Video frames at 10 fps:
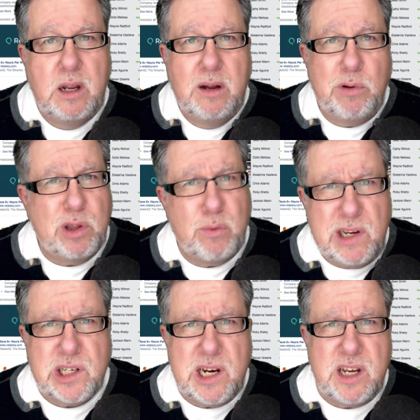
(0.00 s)
Well, the
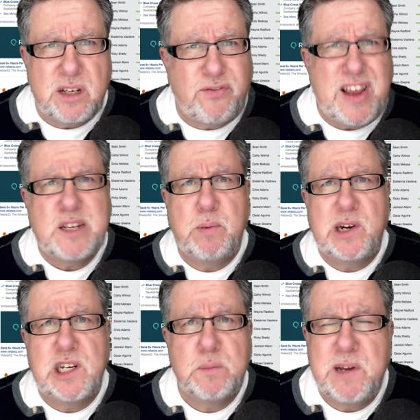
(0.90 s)
reason is Facebook
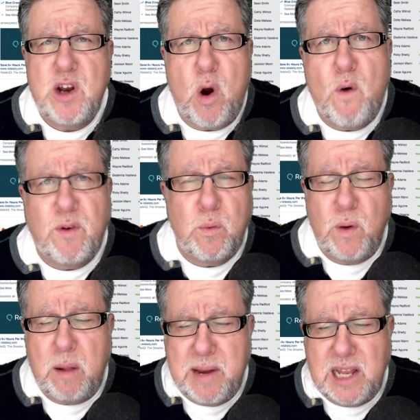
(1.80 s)
has been
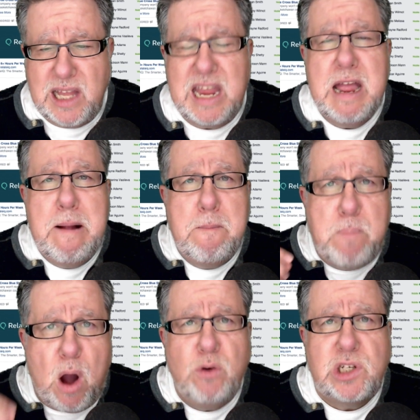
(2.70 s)
overwhelmingly
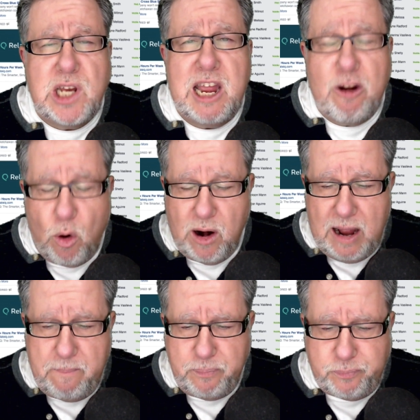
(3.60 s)
posting or
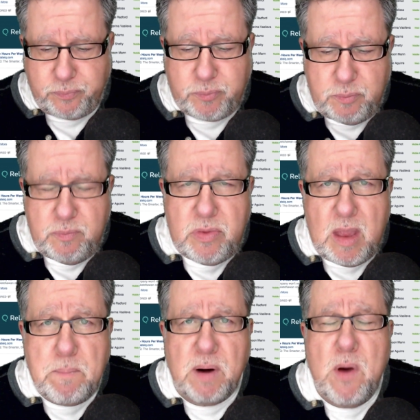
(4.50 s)

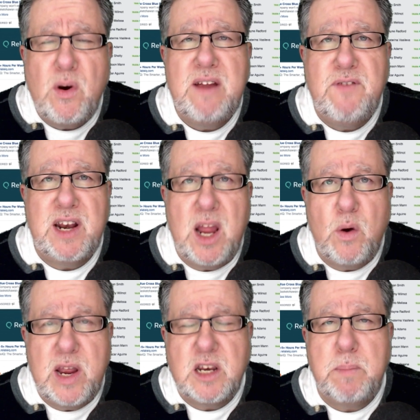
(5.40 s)
promoting video
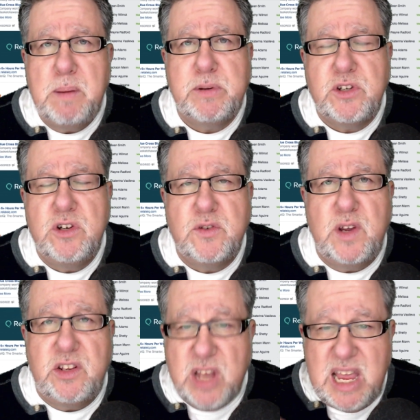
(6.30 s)
into people's news
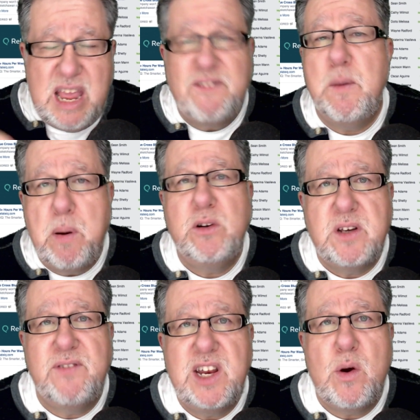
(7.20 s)
feeds. If you post
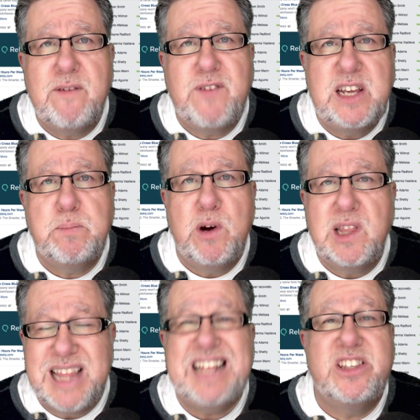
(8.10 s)
a video on
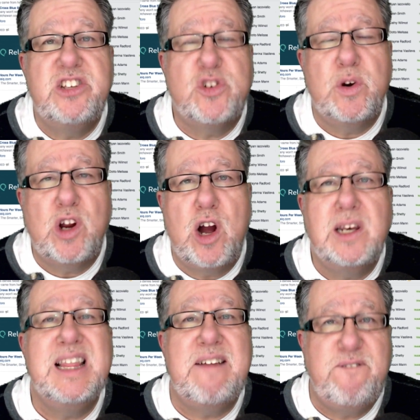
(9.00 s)
Facebook, that's the sort of
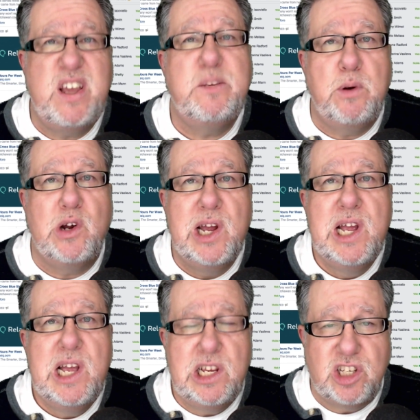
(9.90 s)
content that Facebook
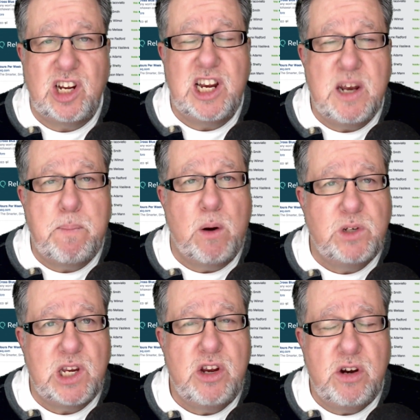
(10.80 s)
is looking to
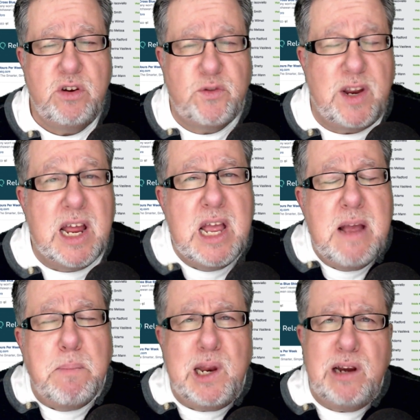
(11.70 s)
post in your news feed.
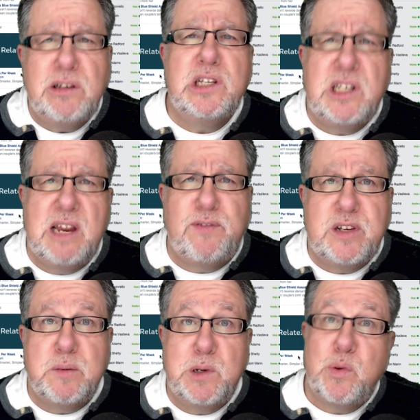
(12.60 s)
But here's the
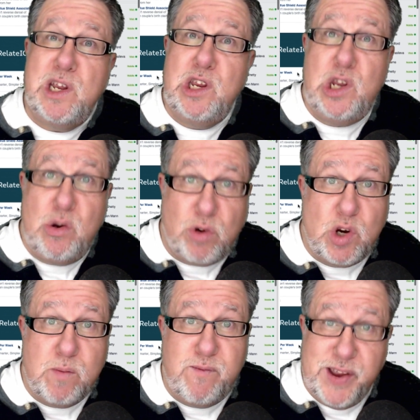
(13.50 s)
difference between
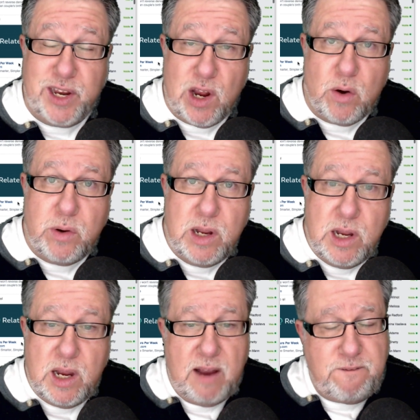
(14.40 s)
YouTube video
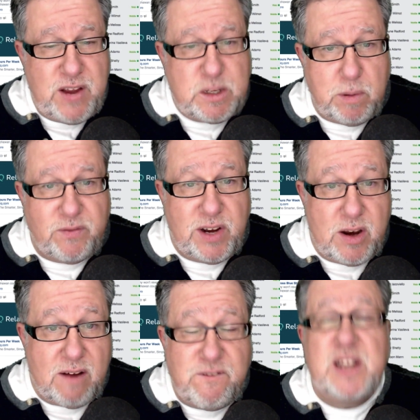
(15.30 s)
and Facebook video.
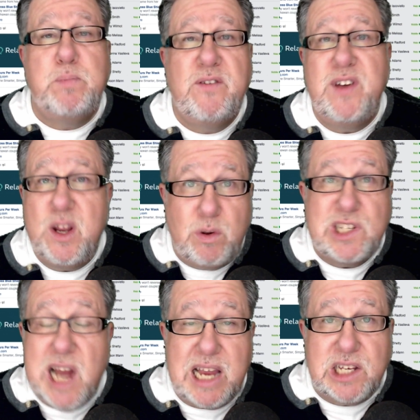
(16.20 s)
Now, Facebook video is
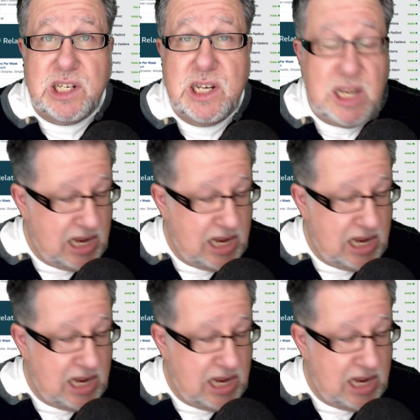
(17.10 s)
nice.